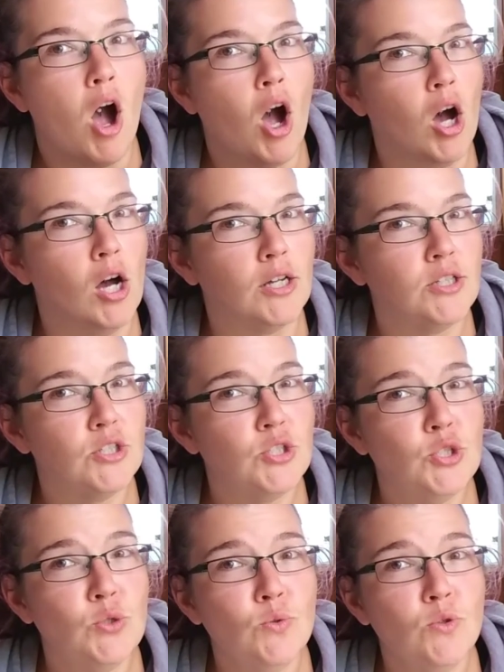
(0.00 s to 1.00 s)
on
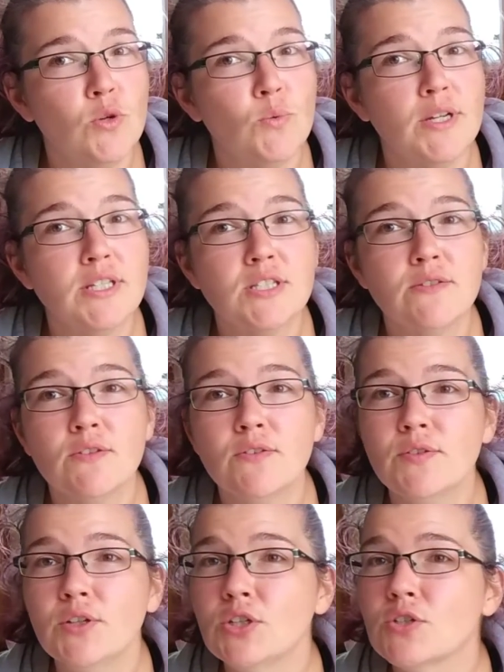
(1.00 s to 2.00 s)
to the rest of the
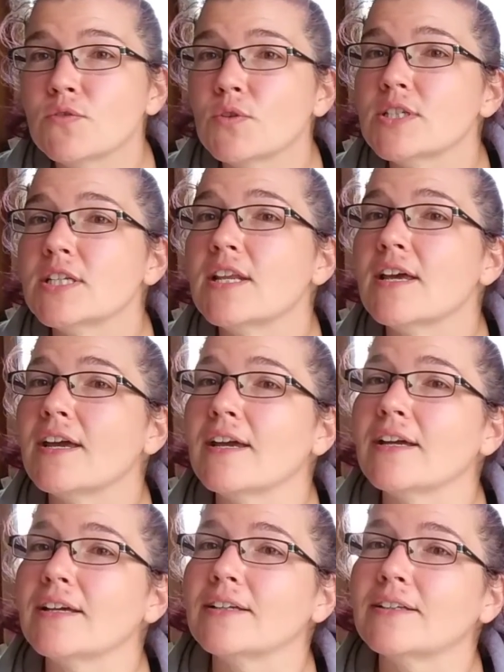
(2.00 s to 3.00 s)
footage for
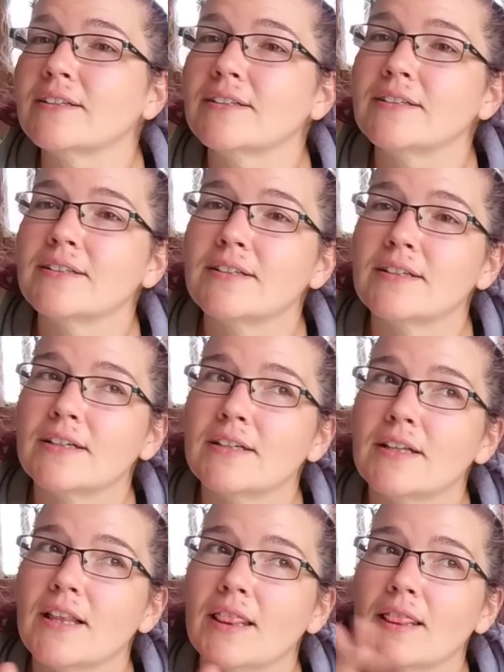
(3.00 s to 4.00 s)
today.
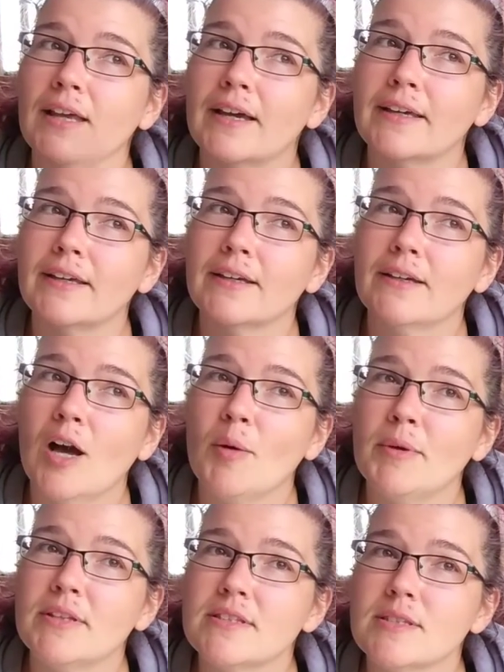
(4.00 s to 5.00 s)
Like,
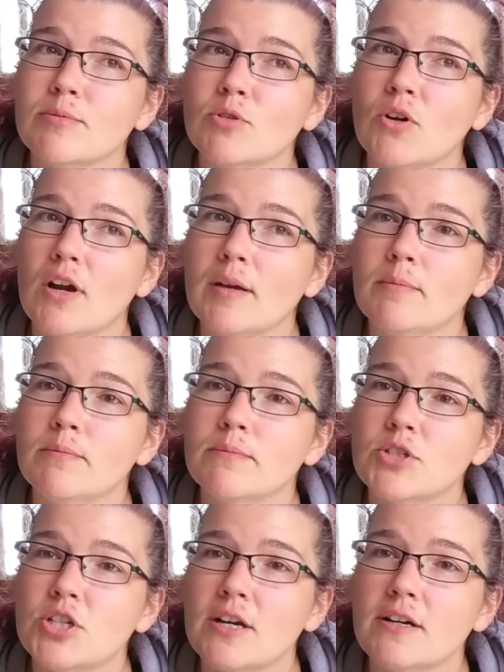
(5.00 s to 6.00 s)
comment, subscribe,
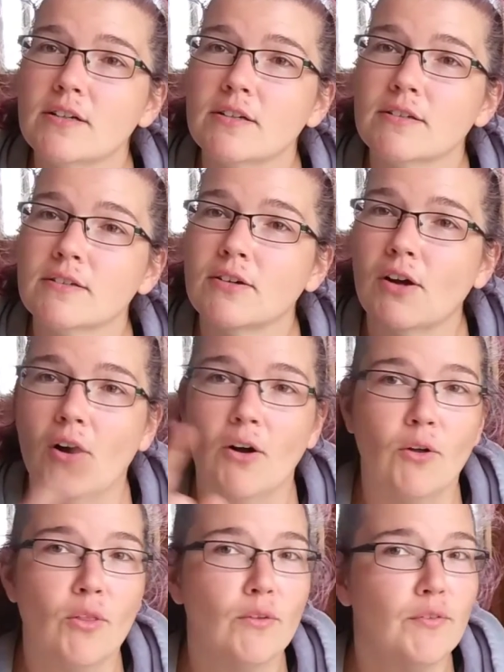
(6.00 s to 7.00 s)
share,
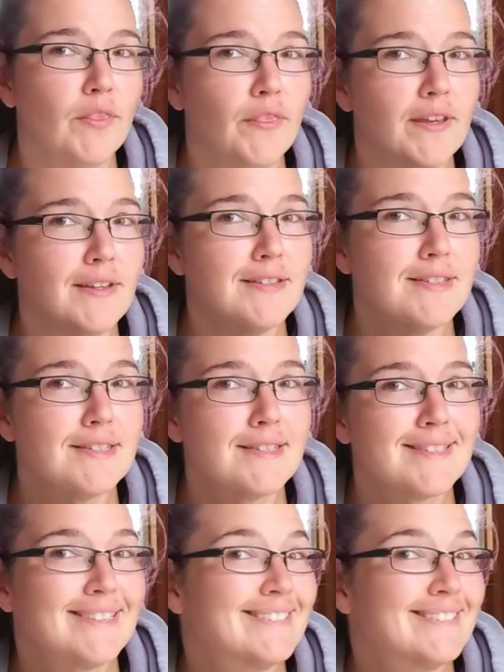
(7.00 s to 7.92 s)
all the fun things.